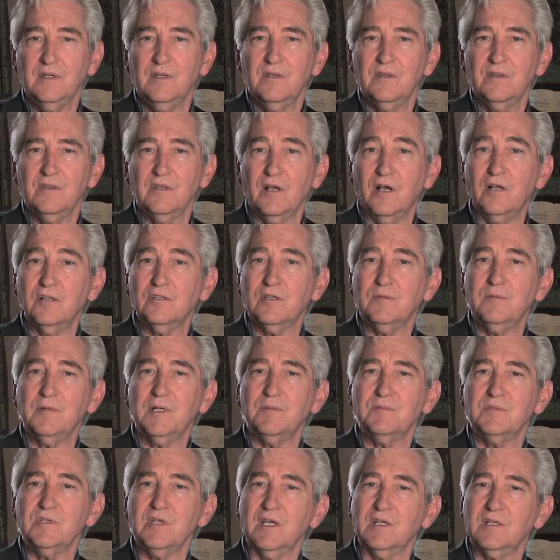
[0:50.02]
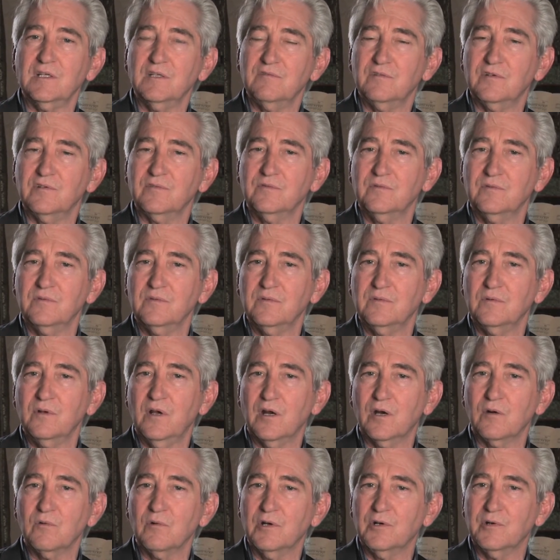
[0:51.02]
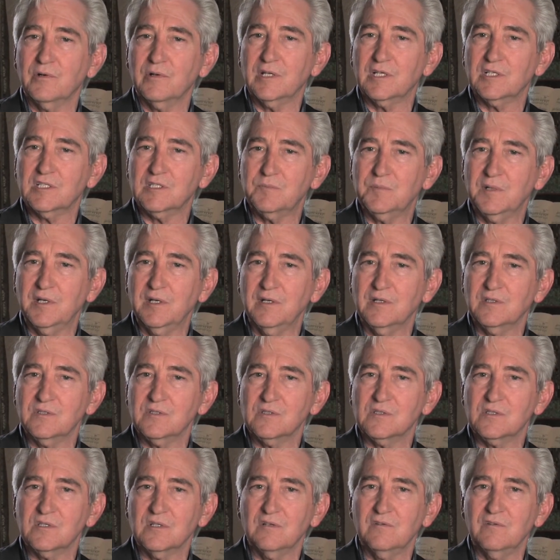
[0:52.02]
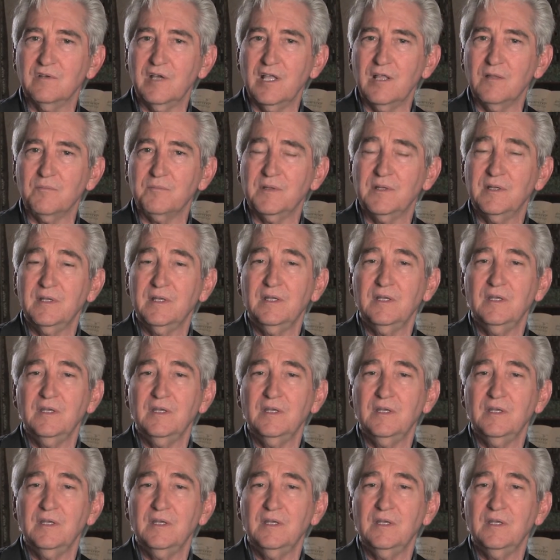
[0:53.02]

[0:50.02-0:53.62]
The ultimate objective of our Rotary experience is to develop